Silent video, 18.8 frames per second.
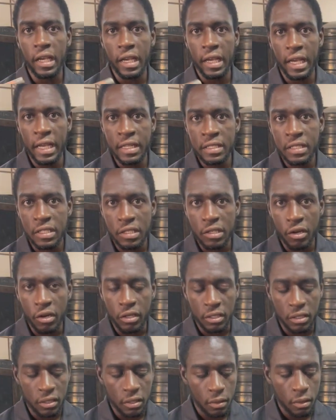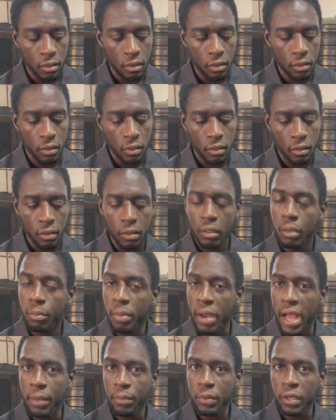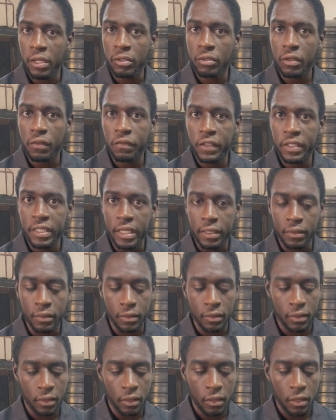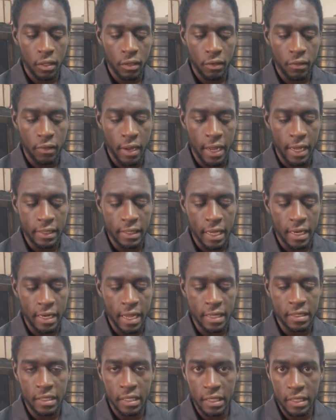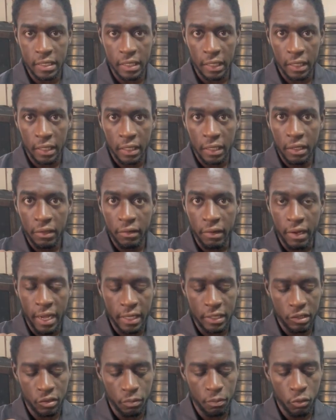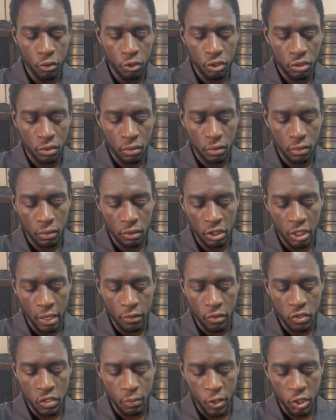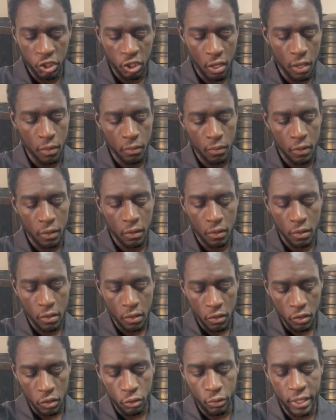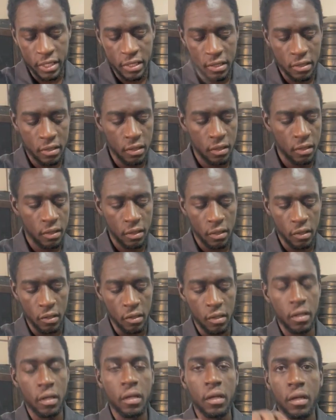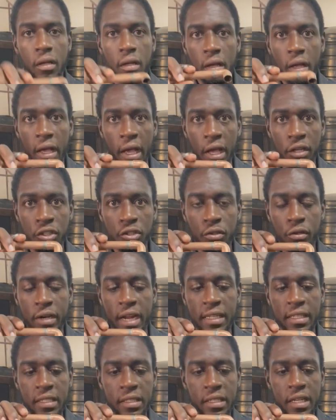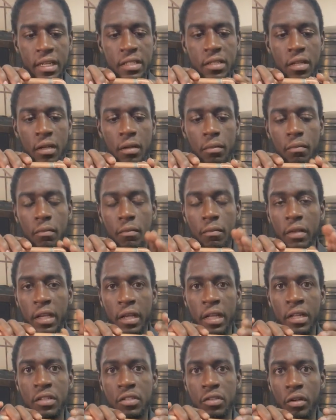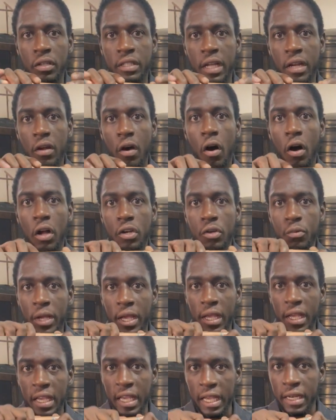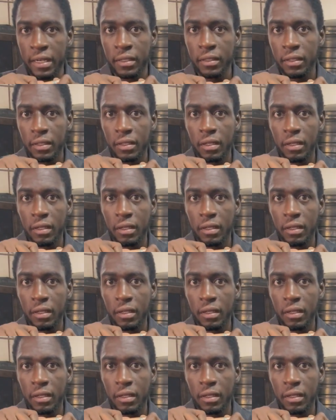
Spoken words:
insert the pipe into the fitting, right? And that's easy, right? You push, generous pressure, twist, ensure that it is inserted all the way in,